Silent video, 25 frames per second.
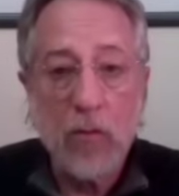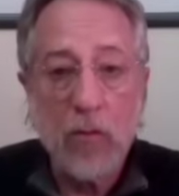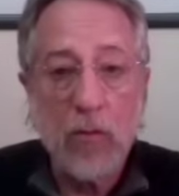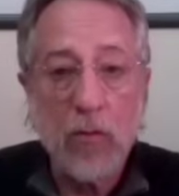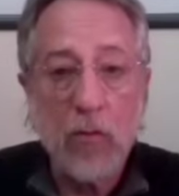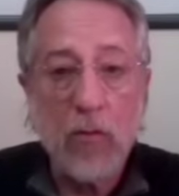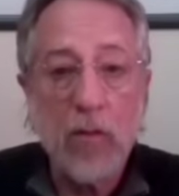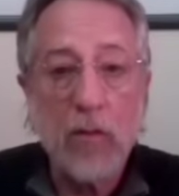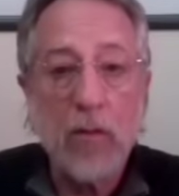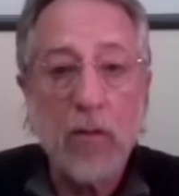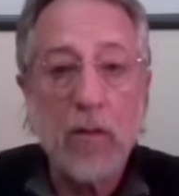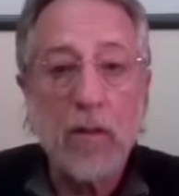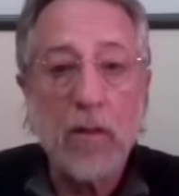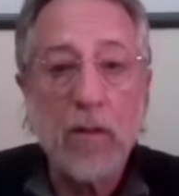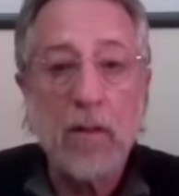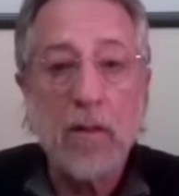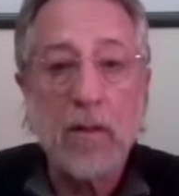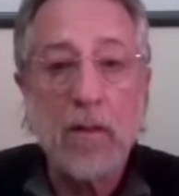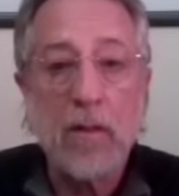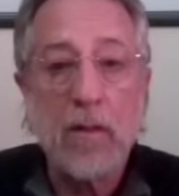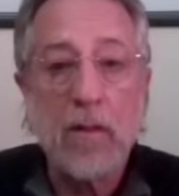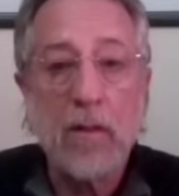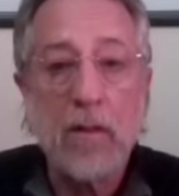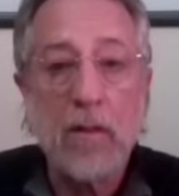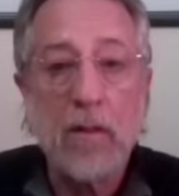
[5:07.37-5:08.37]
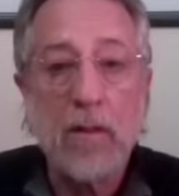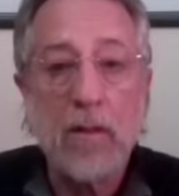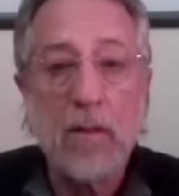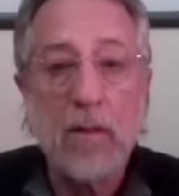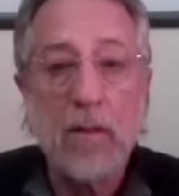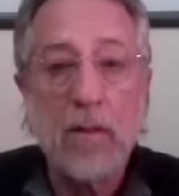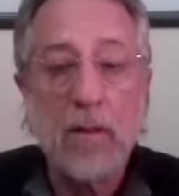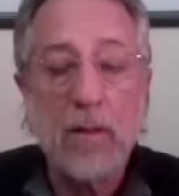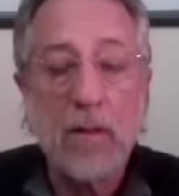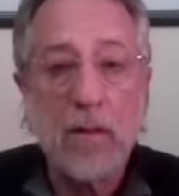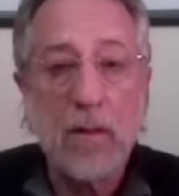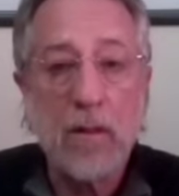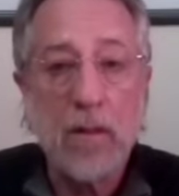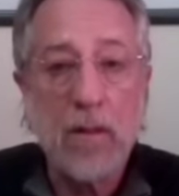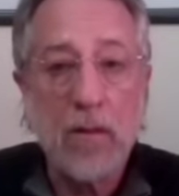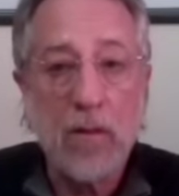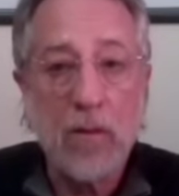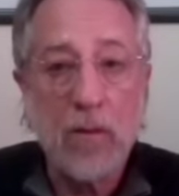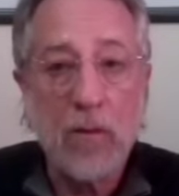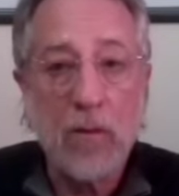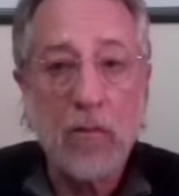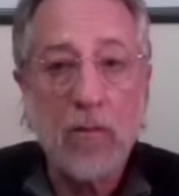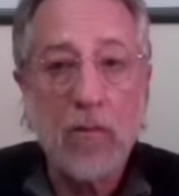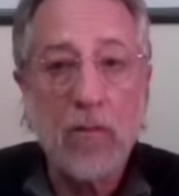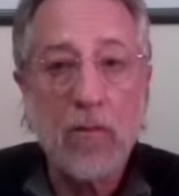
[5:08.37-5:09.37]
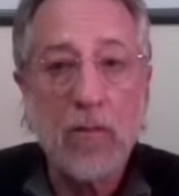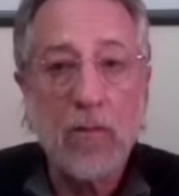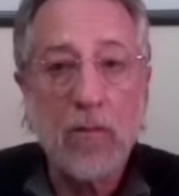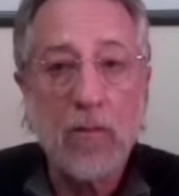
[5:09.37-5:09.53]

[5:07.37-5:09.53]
york in the you know